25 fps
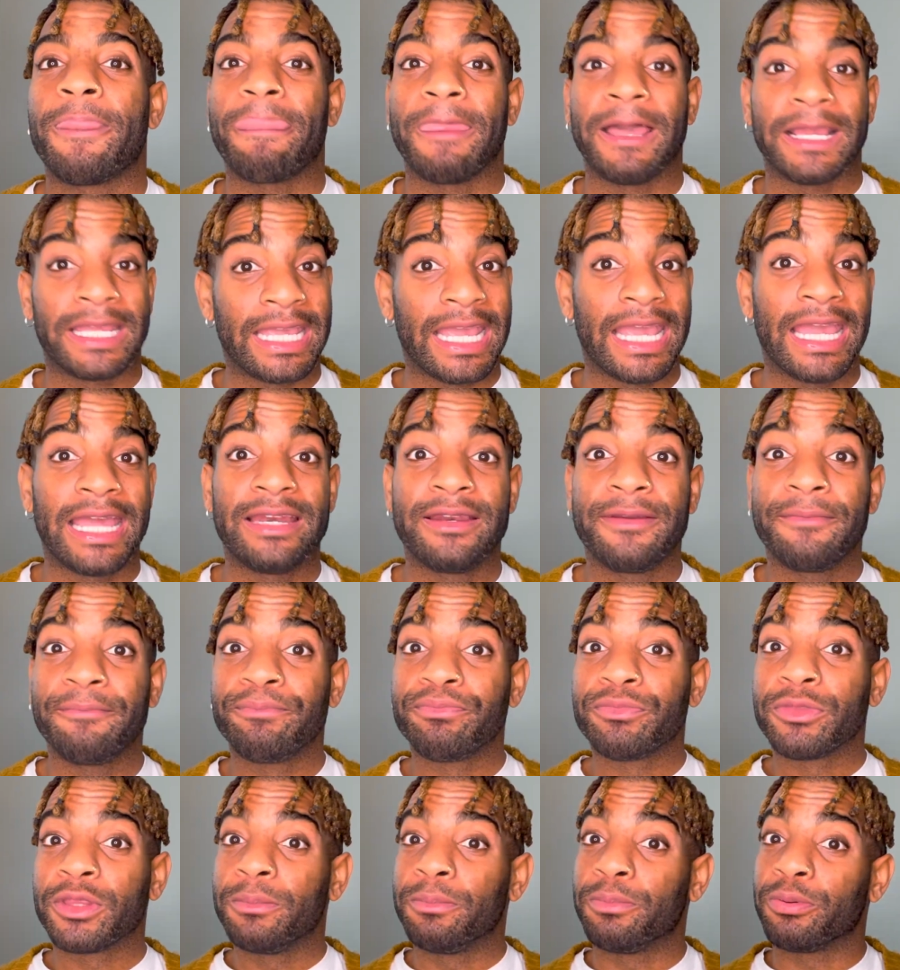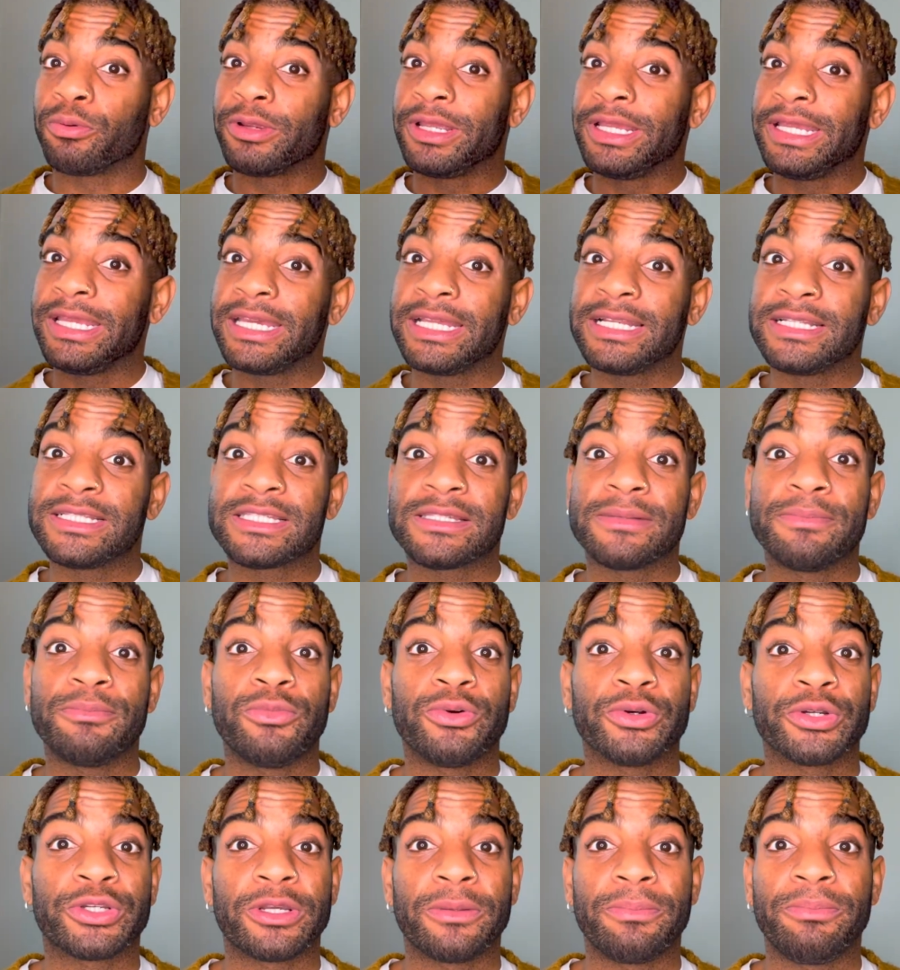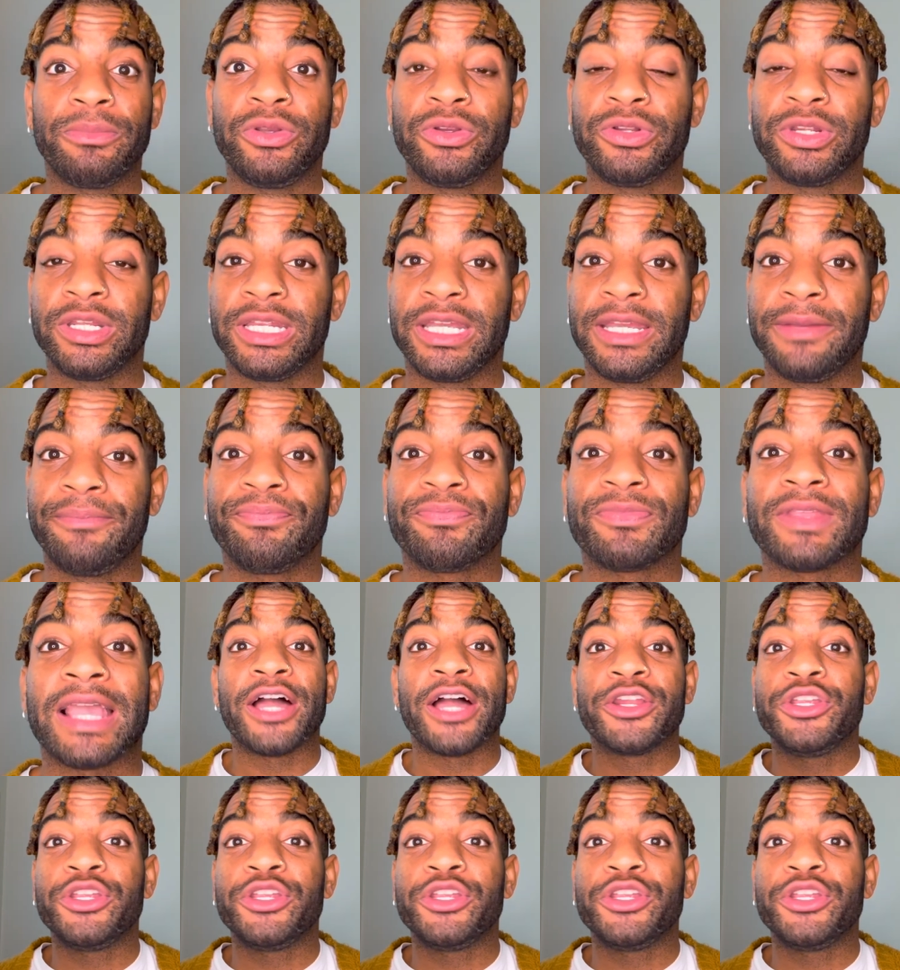again, bring in some more community.